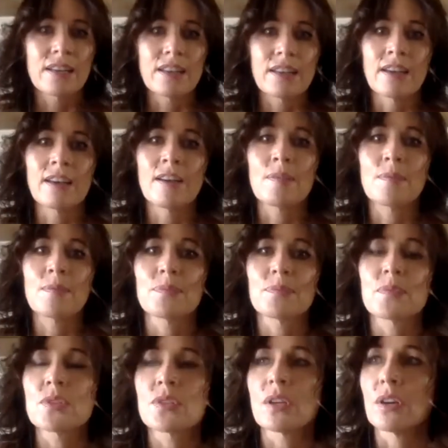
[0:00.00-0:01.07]
Um,
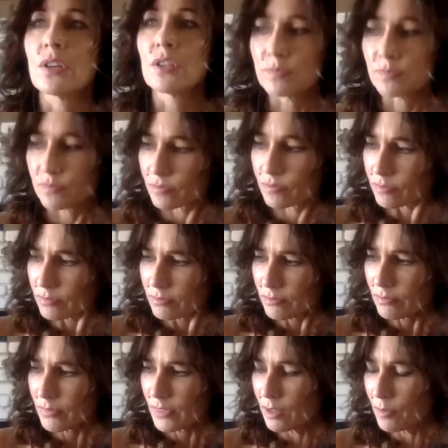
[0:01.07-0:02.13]
so,
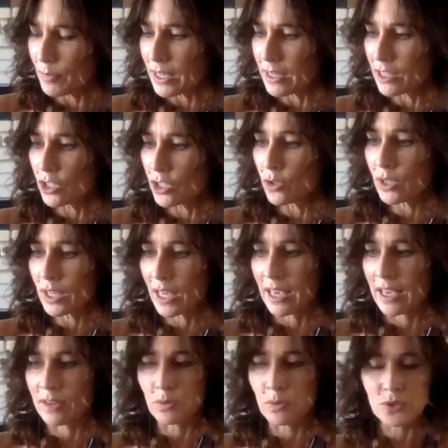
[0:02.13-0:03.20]
I mean, you
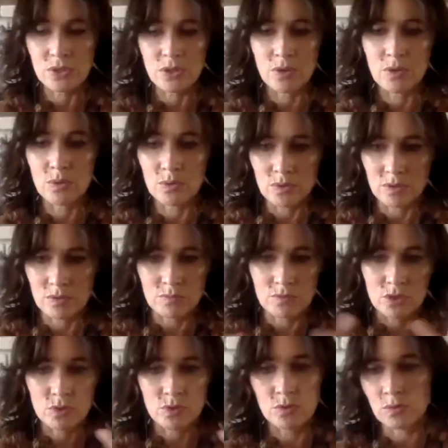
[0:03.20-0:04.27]
can also
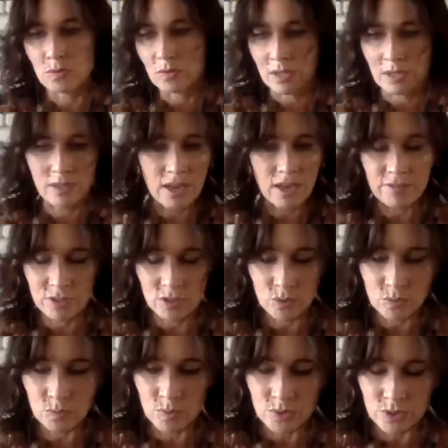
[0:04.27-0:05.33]
to enliven
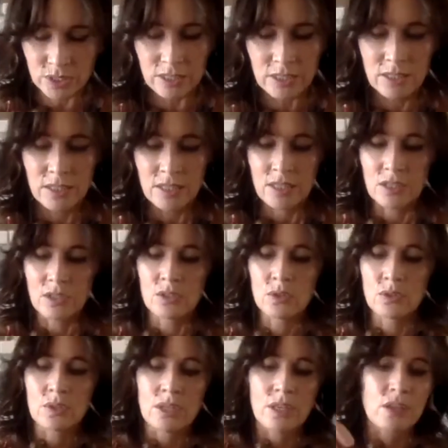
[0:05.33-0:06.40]
your water.
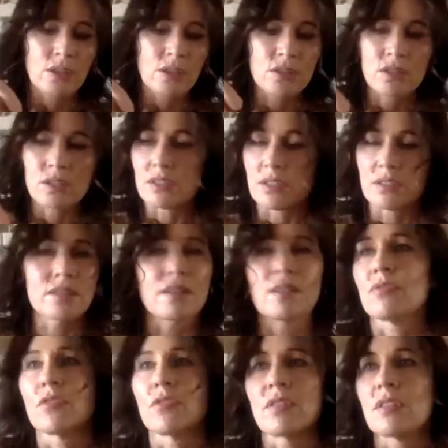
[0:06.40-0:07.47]
You can just, if,
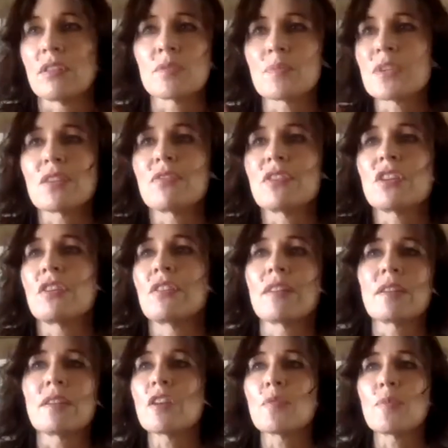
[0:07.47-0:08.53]
especially if you don't.
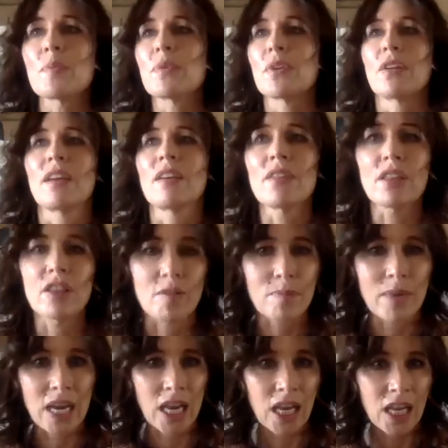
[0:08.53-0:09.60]
A lot of people don't have a lot of
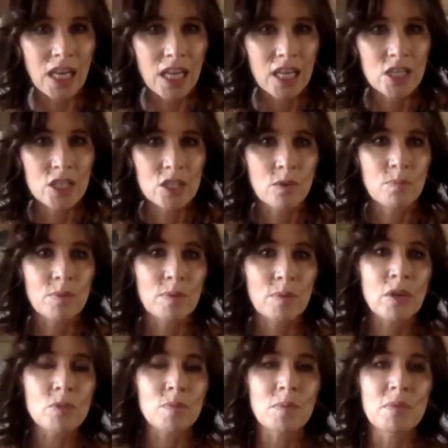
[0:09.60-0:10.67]
money, so but
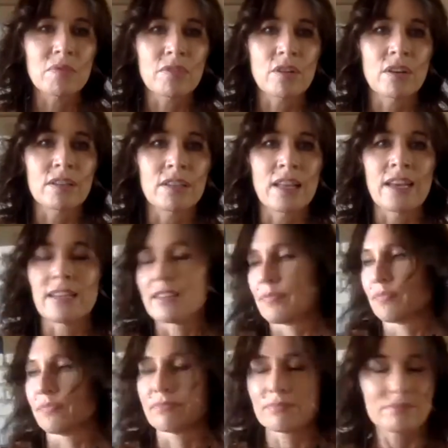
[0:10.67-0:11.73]
most people have got like
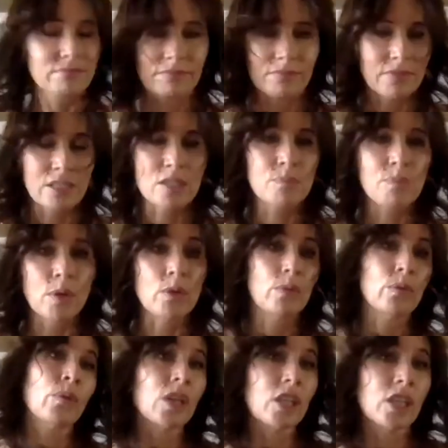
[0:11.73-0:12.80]
a
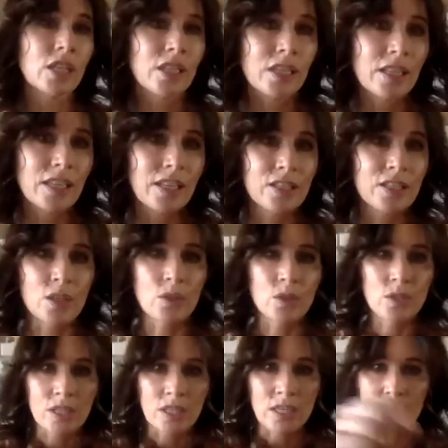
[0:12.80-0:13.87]
spoon, so you
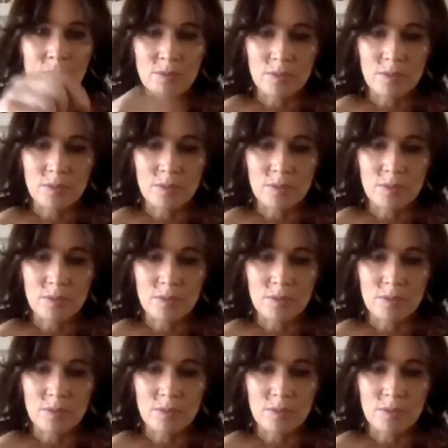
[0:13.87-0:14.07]
can like